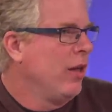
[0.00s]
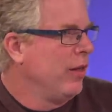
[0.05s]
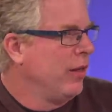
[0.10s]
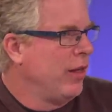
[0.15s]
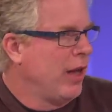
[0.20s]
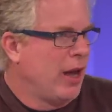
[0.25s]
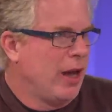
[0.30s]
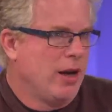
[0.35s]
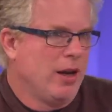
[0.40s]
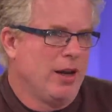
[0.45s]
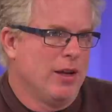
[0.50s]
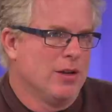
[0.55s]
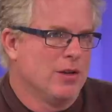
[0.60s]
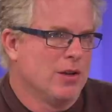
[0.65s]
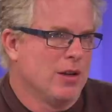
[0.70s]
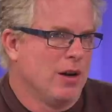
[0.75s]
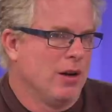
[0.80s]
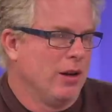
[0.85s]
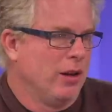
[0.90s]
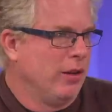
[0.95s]
that
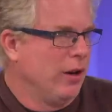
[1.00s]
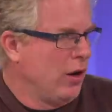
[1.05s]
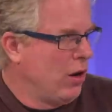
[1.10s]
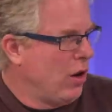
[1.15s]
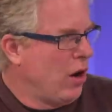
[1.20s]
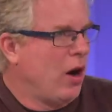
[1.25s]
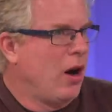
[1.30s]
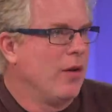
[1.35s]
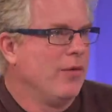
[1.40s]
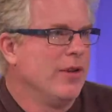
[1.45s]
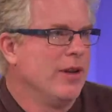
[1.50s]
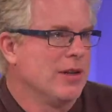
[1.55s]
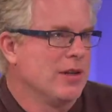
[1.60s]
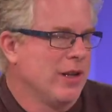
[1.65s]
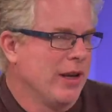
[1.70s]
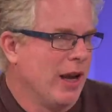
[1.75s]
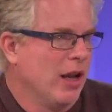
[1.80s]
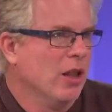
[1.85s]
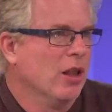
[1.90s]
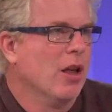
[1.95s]
is, there are
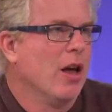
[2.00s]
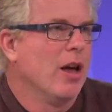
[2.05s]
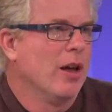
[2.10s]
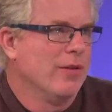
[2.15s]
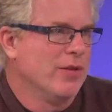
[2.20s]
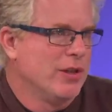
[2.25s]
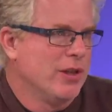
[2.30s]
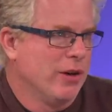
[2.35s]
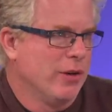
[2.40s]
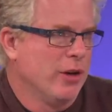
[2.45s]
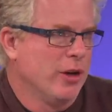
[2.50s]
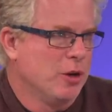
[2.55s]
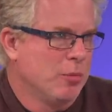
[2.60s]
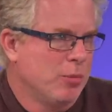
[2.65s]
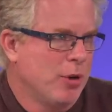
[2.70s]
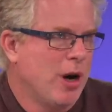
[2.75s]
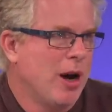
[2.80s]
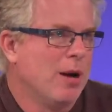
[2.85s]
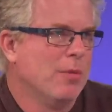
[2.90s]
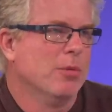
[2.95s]
obviously a lot of serious
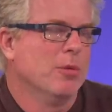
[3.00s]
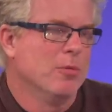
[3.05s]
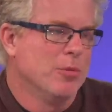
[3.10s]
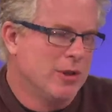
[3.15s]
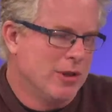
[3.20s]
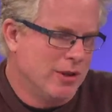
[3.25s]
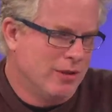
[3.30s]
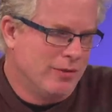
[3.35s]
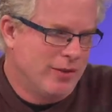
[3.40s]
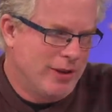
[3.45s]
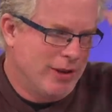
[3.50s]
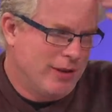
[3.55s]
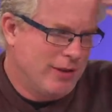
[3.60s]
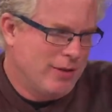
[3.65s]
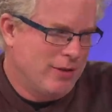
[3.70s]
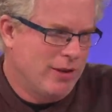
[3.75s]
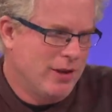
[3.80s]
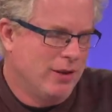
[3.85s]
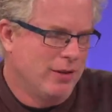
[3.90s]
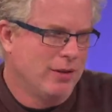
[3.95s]
problems, and
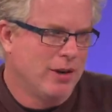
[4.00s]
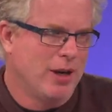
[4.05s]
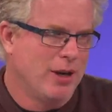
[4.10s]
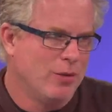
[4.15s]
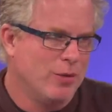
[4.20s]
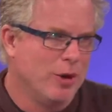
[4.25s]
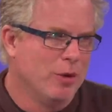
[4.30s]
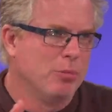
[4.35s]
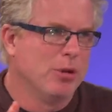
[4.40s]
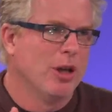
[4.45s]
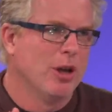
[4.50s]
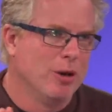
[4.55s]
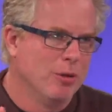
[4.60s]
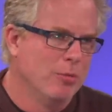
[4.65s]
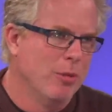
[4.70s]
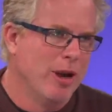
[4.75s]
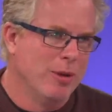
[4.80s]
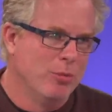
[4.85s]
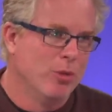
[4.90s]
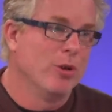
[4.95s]
I don't want to plug
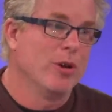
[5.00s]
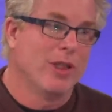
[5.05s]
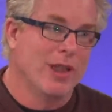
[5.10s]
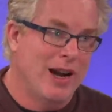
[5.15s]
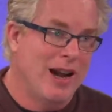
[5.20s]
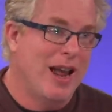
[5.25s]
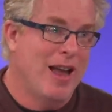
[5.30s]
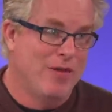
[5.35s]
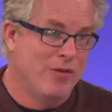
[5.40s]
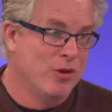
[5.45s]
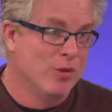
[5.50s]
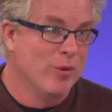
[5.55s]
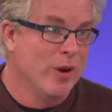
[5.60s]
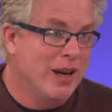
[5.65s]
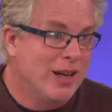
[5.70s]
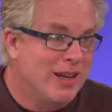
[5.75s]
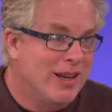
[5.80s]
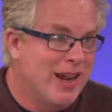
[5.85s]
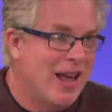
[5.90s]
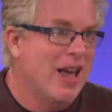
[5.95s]
my book that I haven't
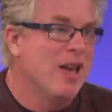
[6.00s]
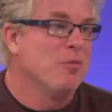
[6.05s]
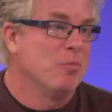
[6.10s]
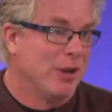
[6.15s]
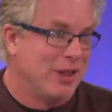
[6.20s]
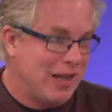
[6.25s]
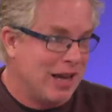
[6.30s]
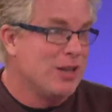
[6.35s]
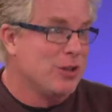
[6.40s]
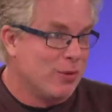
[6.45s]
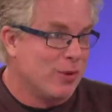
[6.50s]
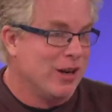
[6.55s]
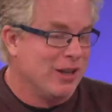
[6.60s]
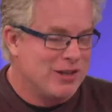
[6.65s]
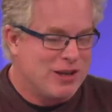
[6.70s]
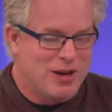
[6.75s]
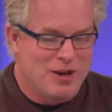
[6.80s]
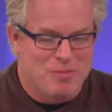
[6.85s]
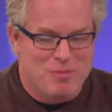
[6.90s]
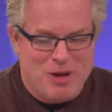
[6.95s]
written yet, but that's what
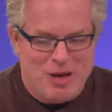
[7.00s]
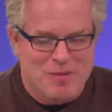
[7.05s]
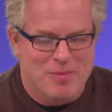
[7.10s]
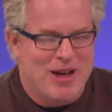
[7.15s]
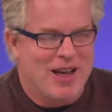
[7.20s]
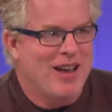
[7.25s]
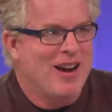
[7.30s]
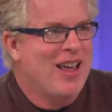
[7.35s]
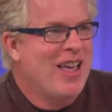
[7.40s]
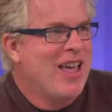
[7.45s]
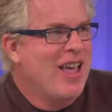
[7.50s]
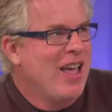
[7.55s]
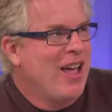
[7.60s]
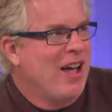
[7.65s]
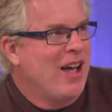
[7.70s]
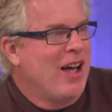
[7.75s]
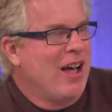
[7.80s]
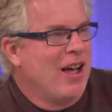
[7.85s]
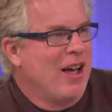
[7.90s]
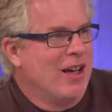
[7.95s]
it's going to be about.
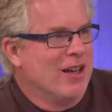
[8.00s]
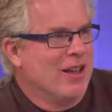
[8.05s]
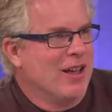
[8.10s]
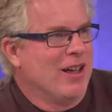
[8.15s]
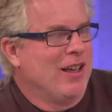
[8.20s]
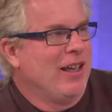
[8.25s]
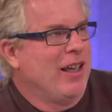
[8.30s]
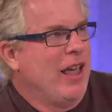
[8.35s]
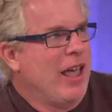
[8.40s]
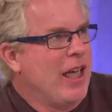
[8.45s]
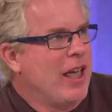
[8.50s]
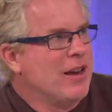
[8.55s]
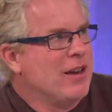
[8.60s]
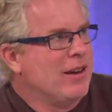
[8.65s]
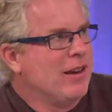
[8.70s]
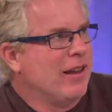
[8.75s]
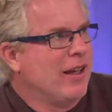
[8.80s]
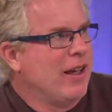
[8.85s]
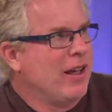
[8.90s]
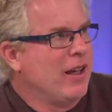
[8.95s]

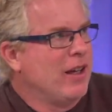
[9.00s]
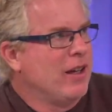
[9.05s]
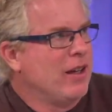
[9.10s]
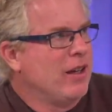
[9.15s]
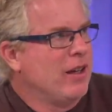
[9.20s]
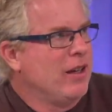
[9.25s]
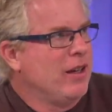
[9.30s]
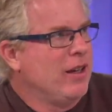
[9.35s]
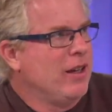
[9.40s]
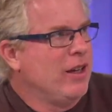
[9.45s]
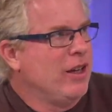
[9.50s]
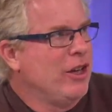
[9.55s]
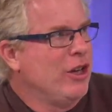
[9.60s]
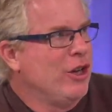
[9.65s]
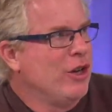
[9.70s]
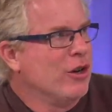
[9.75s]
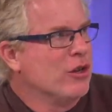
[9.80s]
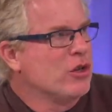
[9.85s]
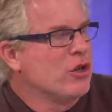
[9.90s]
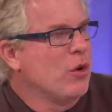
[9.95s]

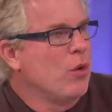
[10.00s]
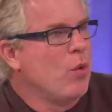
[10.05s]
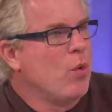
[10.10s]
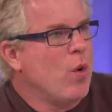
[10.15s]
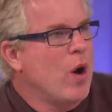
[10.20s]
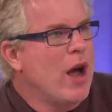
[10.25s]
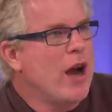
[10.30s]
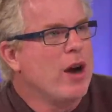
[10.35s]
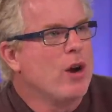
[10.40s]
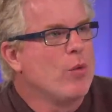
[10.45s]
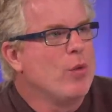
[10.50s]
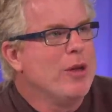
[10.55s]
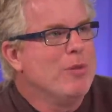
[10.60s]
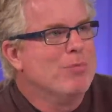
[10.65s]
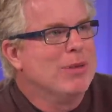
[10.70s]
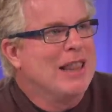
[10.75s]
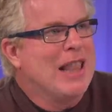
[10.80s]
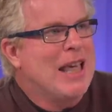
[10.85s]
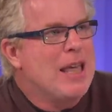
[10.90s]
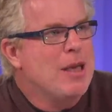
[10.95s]
You know, so why are we
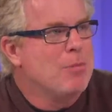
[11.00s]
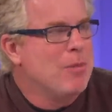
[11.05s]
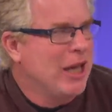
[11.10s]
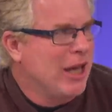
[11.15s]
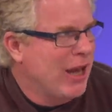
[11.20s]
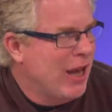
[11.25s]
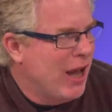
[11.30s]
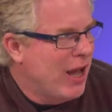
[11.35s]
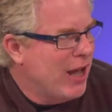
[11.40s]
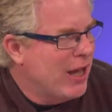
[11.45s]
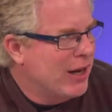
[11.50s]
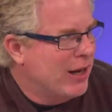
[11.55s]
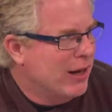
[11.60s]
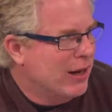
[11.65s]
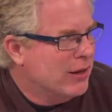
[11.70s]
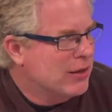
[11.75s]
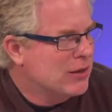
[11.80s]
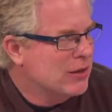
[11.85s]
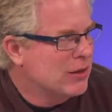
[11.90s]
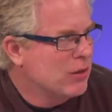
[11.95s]
blaming
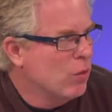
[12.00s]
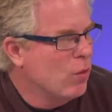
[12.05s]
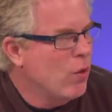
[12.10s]
addicts?